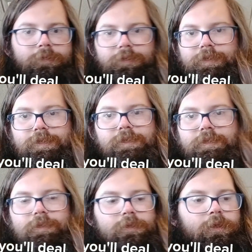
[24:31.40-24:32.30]
this
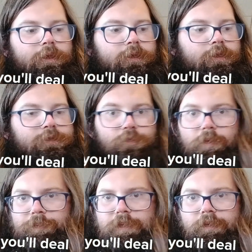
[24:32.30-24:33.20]
isn't like
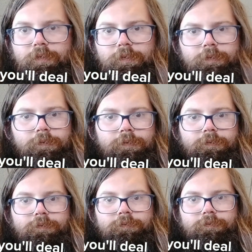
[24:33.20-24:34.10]
scripted.
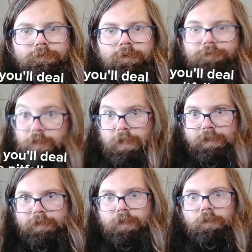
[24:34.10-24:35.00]
If you
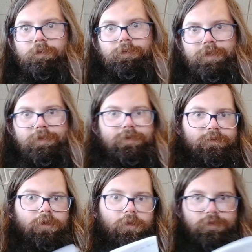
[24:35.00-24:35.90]
can't tell, these
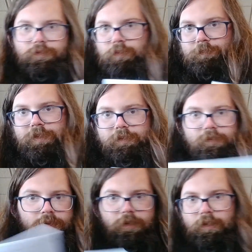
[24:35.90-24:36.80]
aren't scripted.
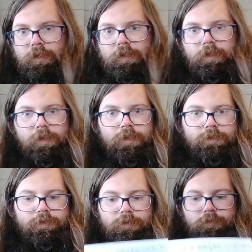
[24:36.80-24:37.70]
And
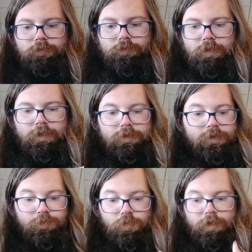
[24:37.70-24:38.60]
so I
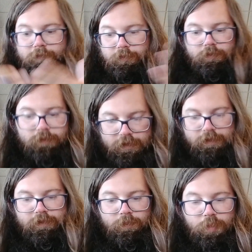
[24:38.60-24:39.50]
just, whatever
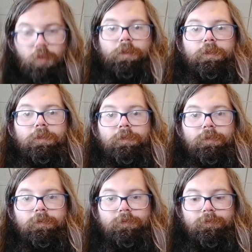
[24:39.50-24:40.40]
is important,
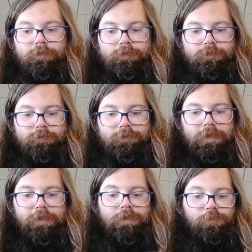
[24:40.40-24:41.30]

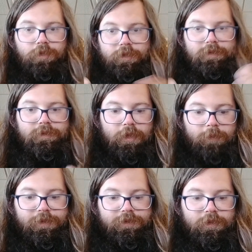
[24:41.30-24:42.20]
as I bring these
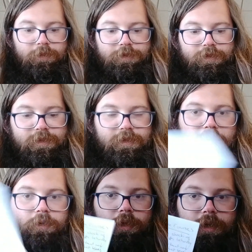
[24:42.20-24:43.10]
topics up, because I
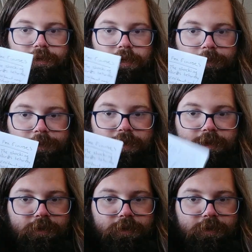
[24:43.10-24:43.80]
outline topics,